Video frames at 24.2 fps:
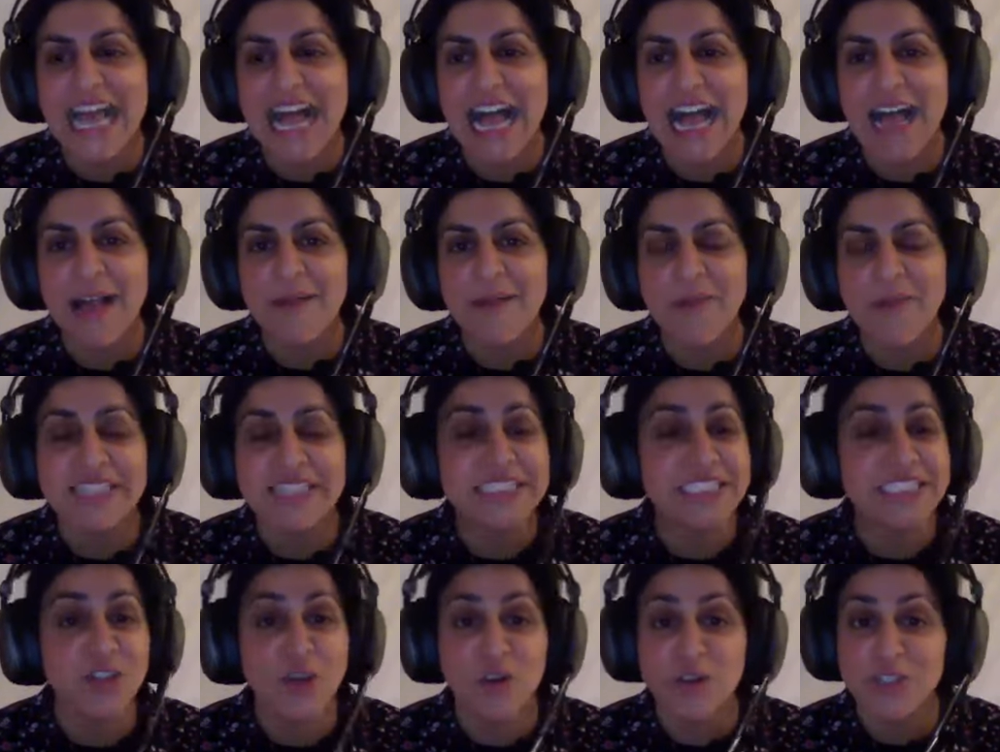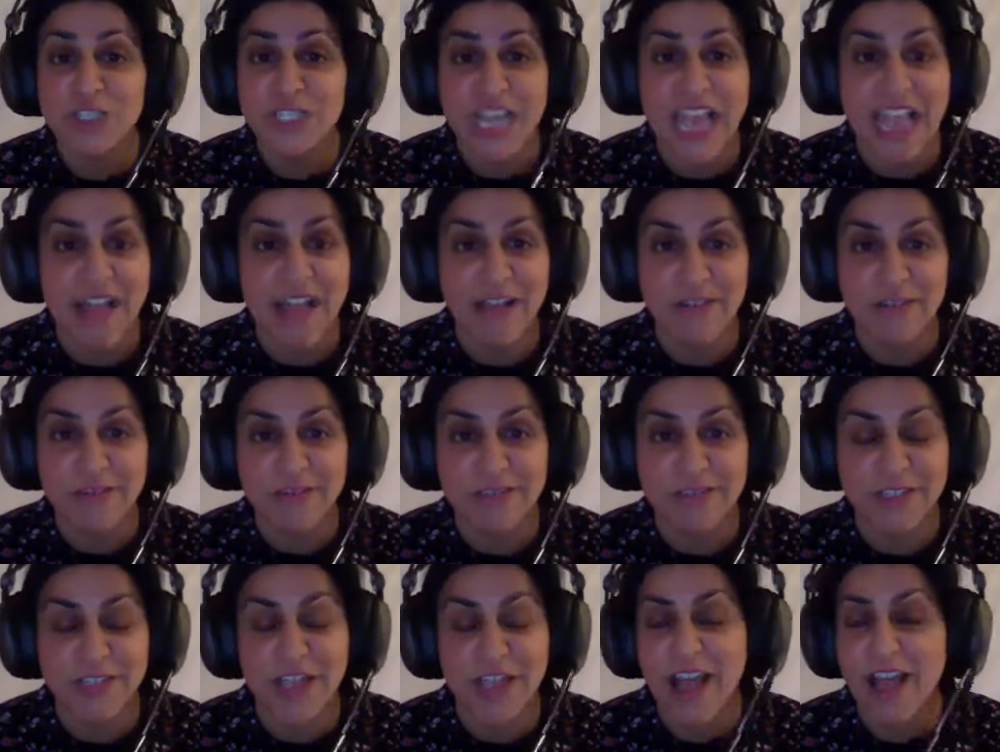I did not
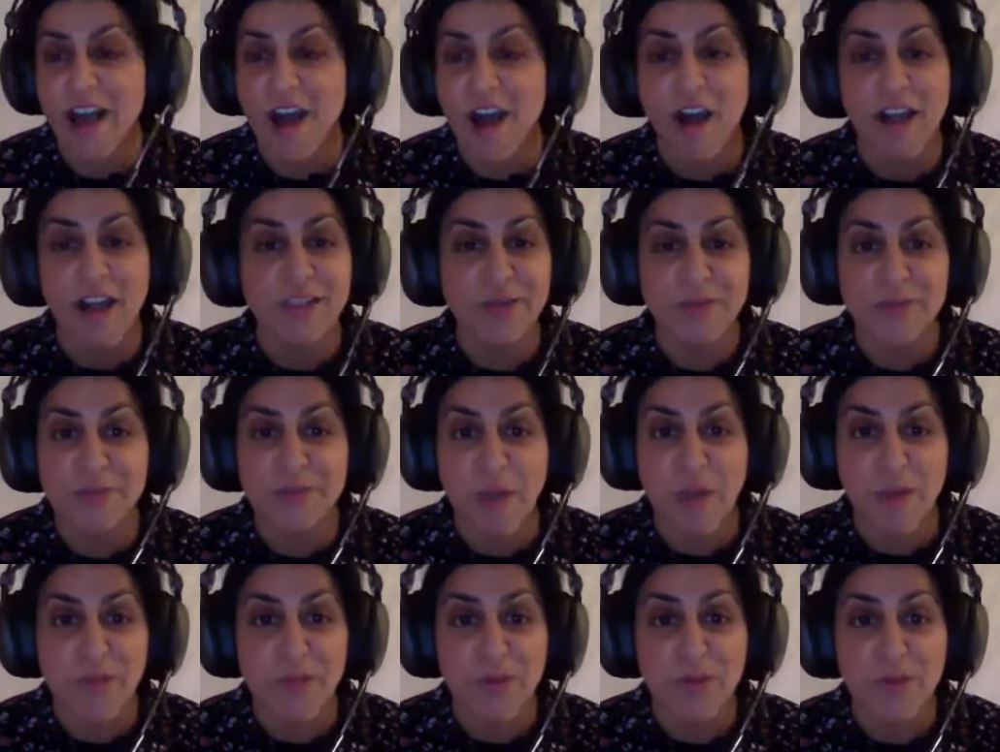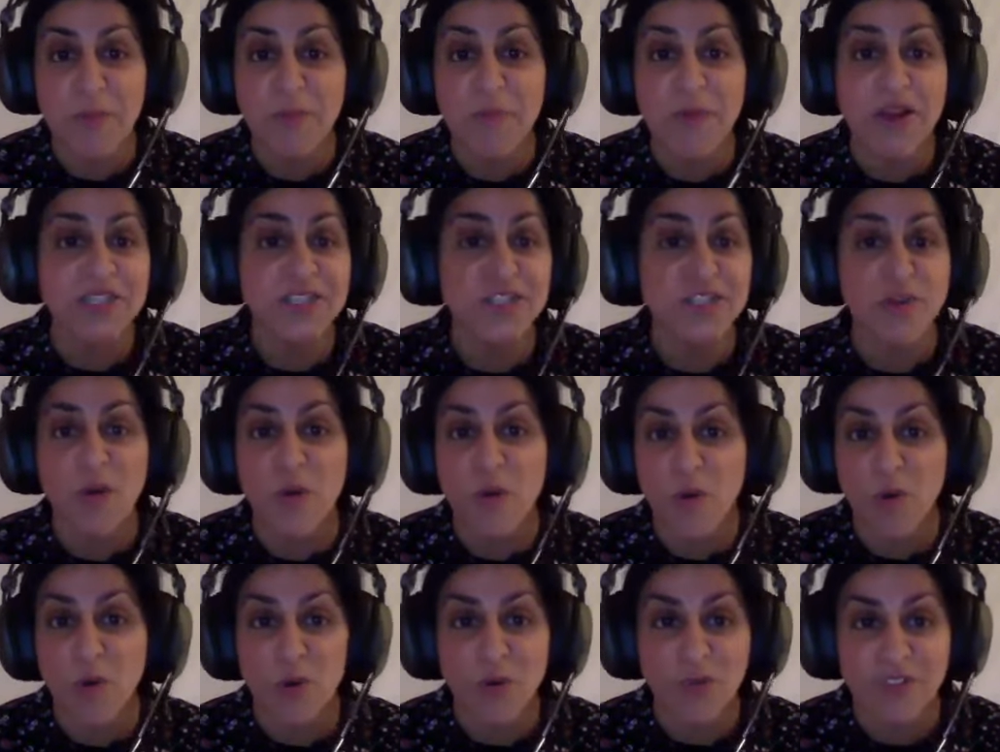gel uh, either with my pupil master
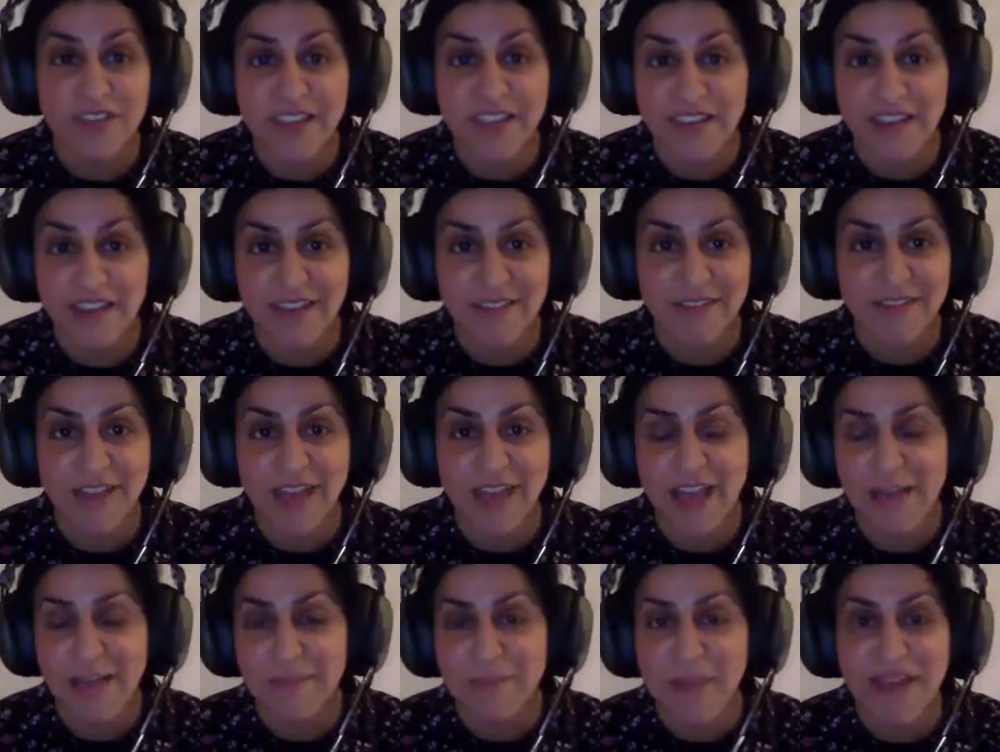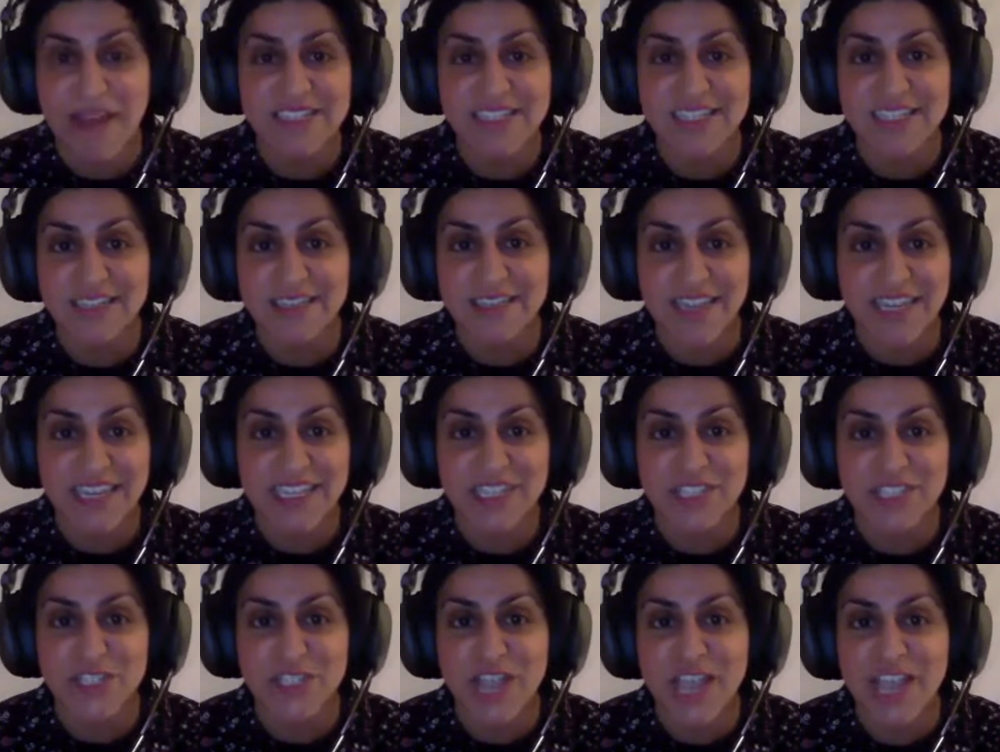or the uh, barrister that
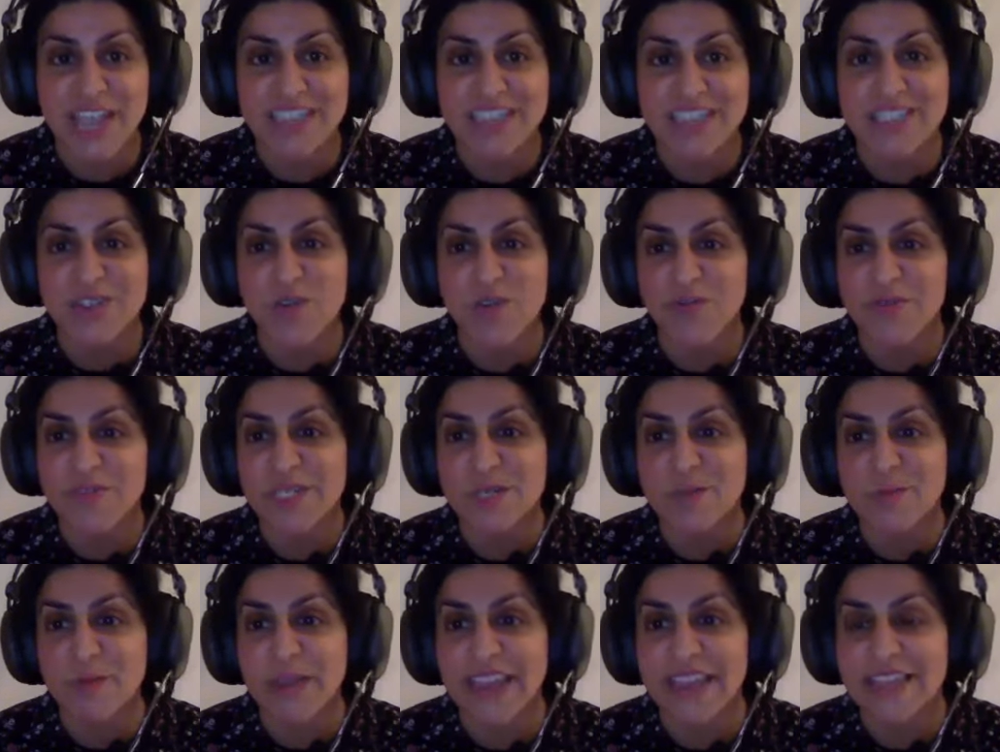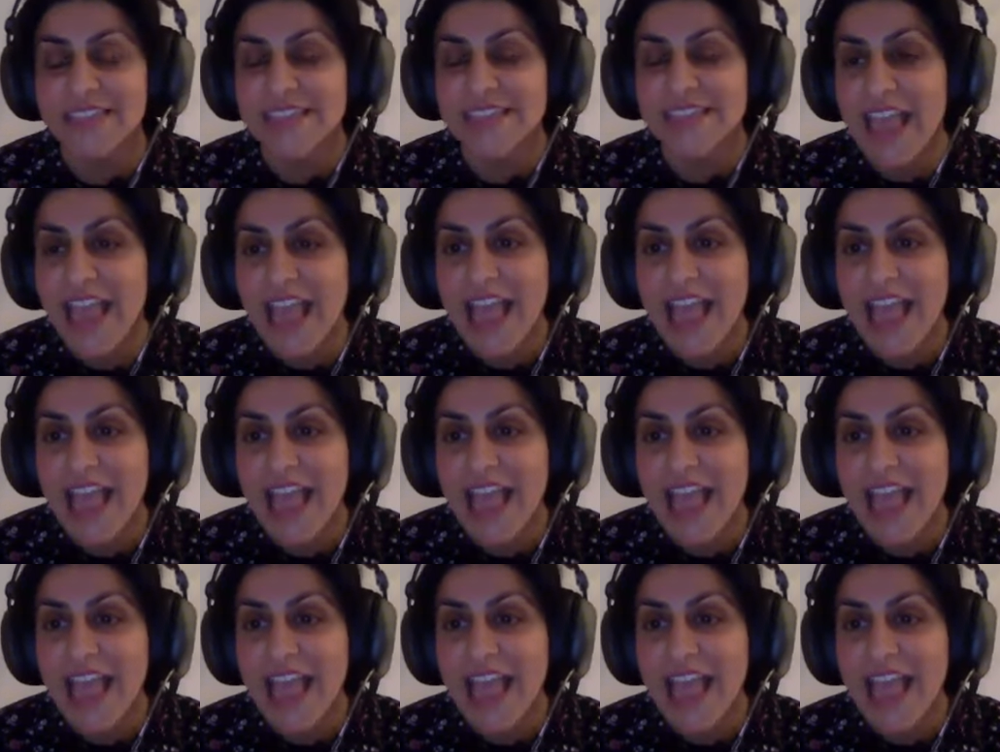he shared his office with,